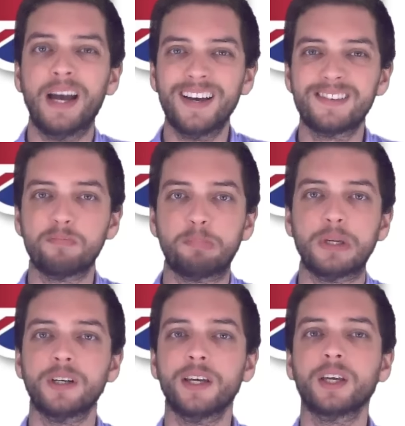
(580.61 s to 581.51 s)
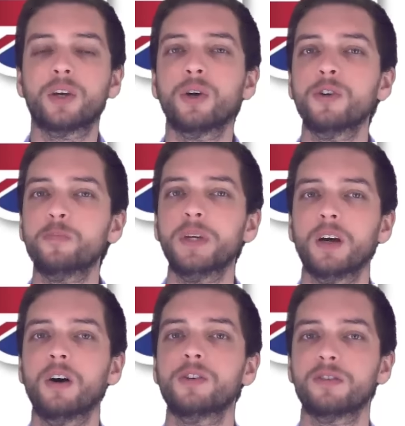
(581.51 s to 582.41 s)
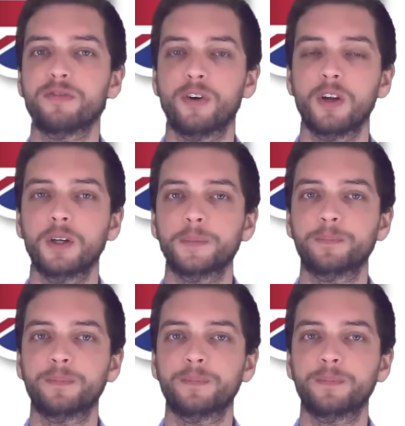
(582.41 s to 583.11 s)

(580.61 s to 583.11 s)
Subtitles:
bad, but it could be hard to follow.